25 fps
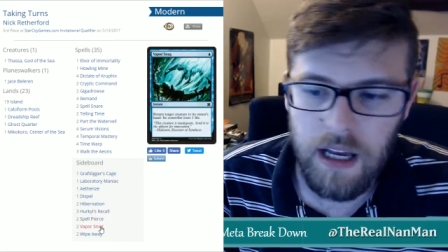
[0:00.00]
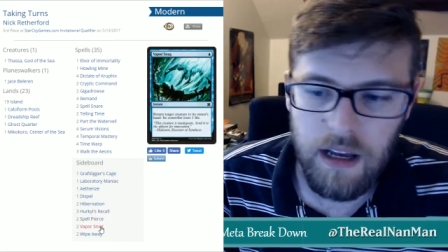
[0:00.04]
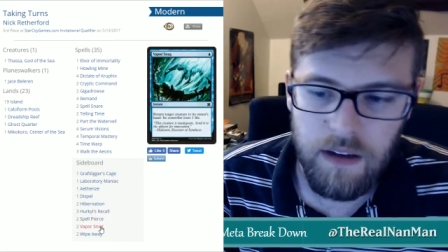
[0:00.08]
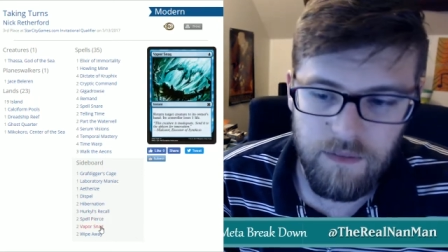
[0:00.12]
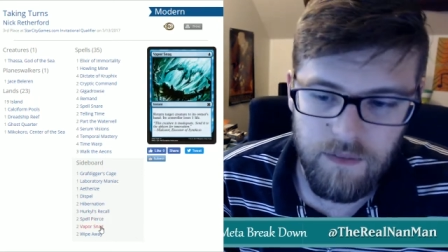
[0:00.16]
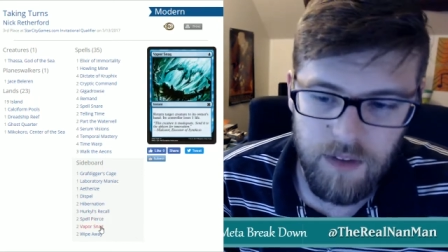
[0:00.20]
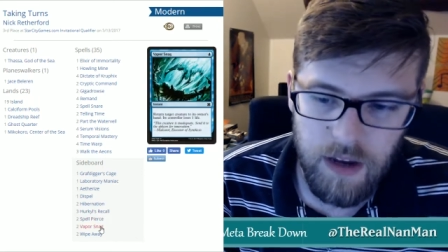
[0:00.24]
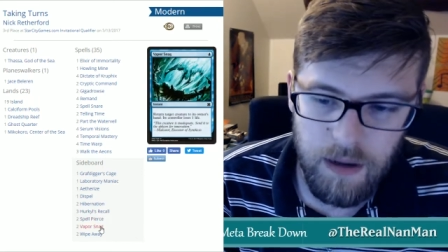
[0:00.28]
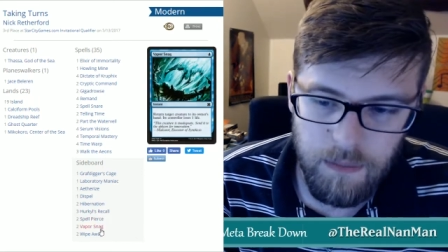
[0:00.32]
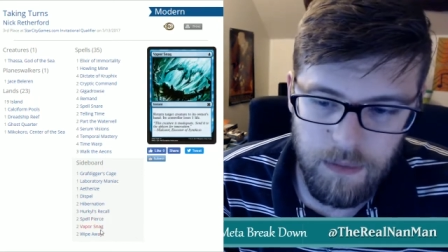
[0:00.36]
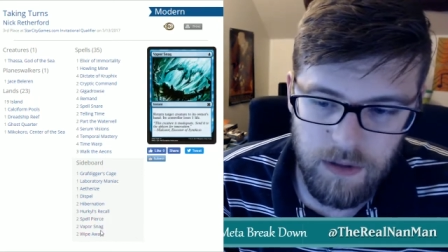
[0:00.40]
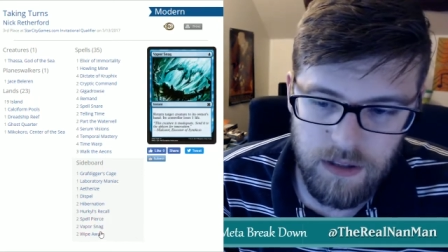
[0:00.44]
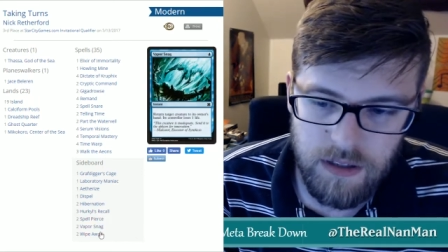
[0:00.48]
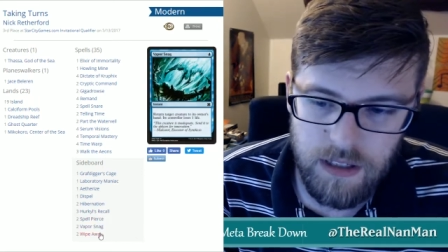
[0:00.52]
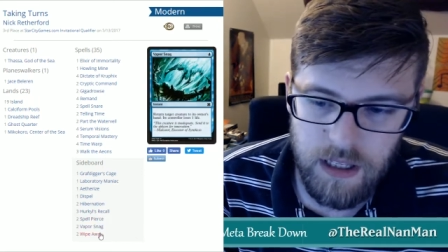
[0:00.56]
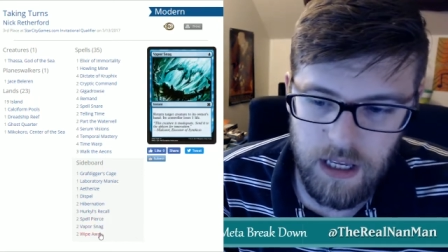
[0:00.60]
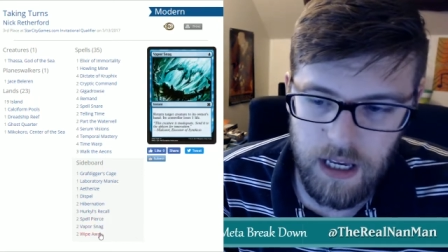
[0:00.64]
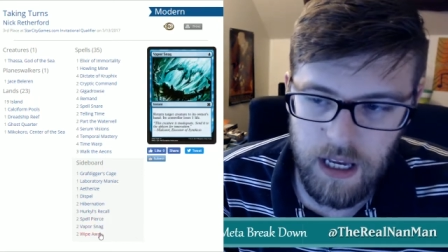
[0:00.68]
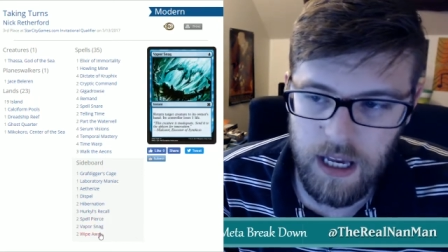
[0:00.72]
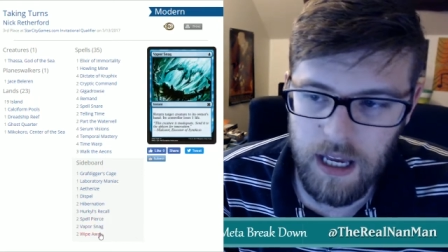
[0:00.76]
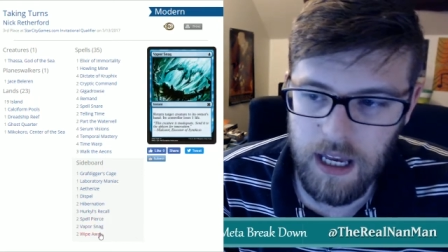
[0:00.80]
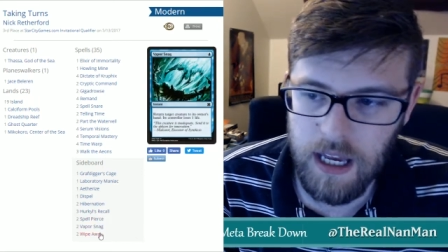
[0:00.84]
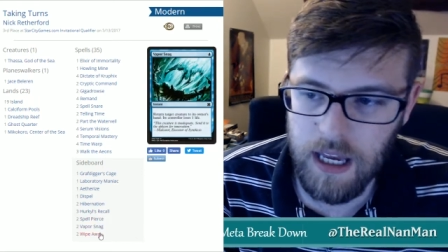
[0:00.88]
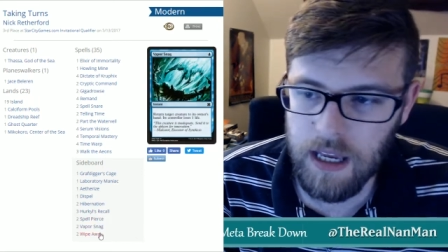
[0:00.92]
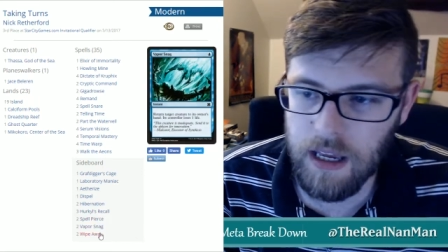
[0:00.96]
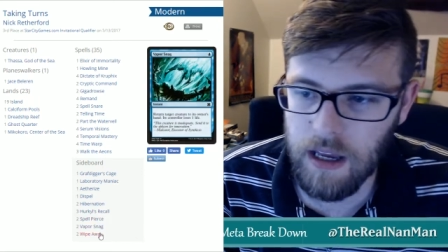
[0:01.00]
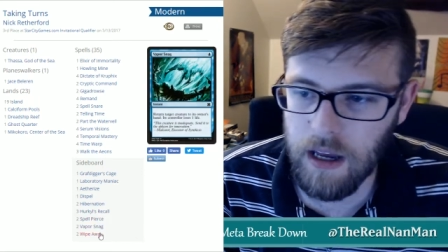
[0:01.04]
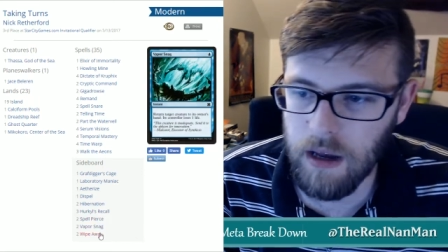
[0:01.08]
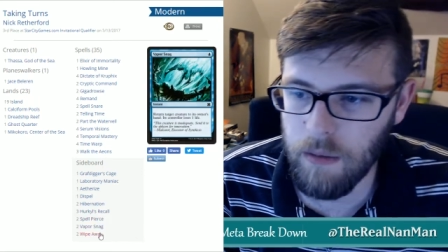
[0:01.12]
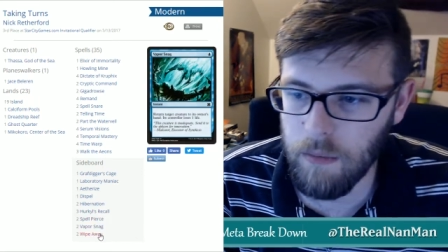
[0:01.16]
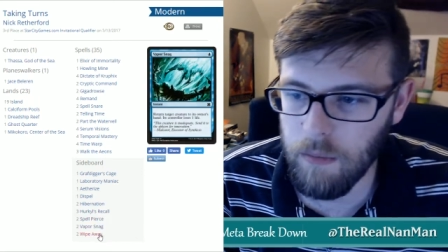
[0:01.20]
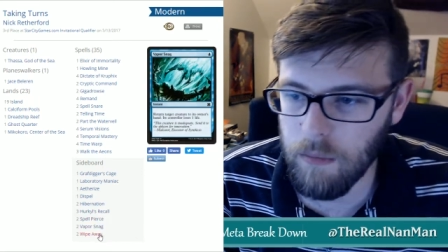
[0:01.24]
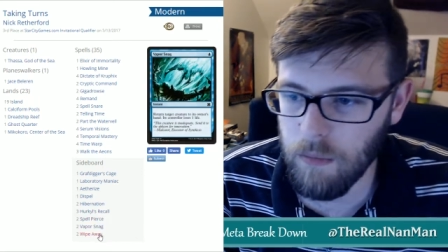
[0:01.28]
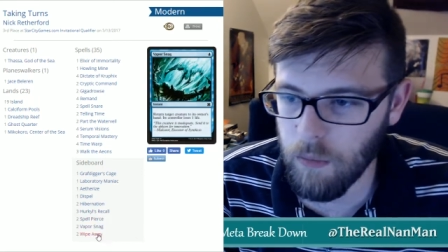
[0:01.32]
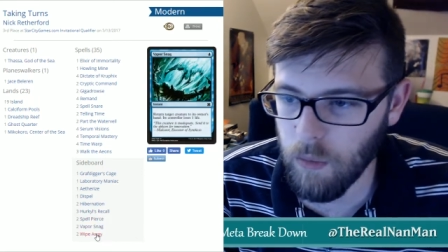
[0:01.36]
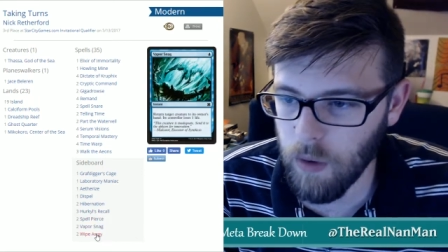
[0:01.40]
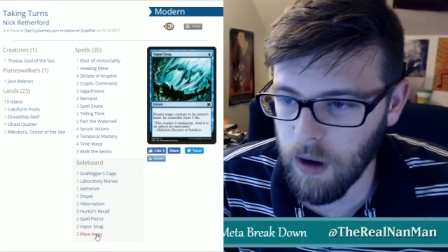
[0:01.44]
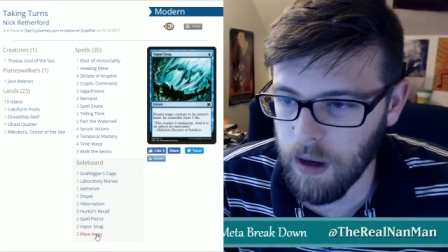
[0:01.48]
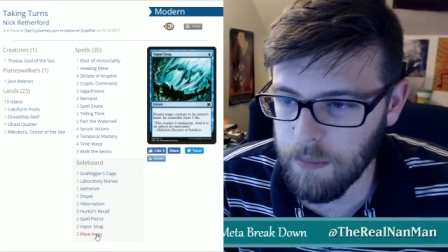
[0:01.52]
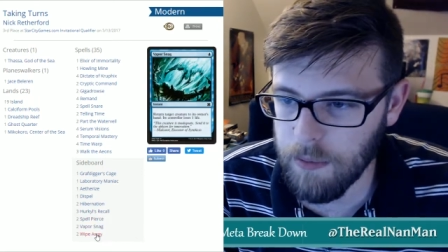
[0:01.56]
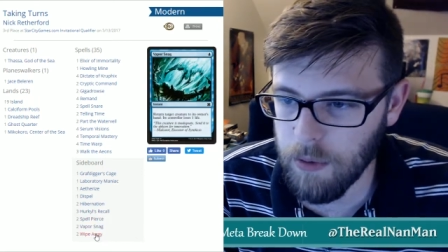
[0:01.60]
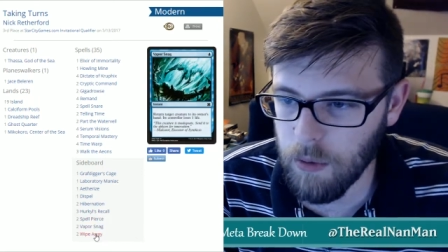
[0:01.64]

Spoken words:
Vapor Snag, Wipe